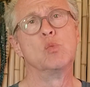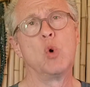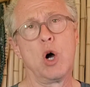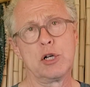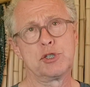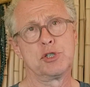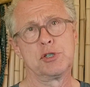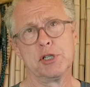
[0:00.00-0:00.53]

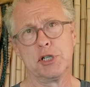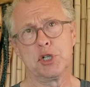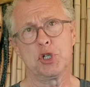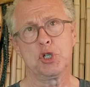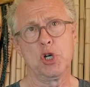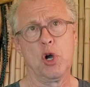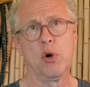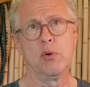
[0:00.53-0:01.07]
watch this
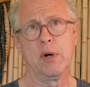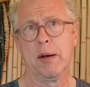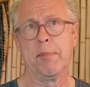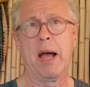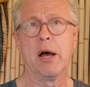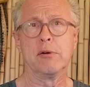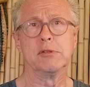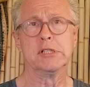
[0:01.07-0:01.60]
show
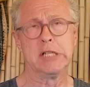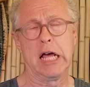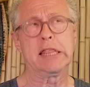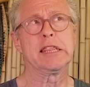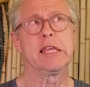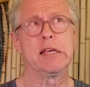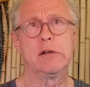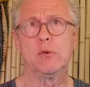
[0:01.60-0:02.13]
about
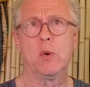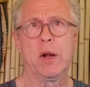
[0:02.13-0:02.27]
nothing,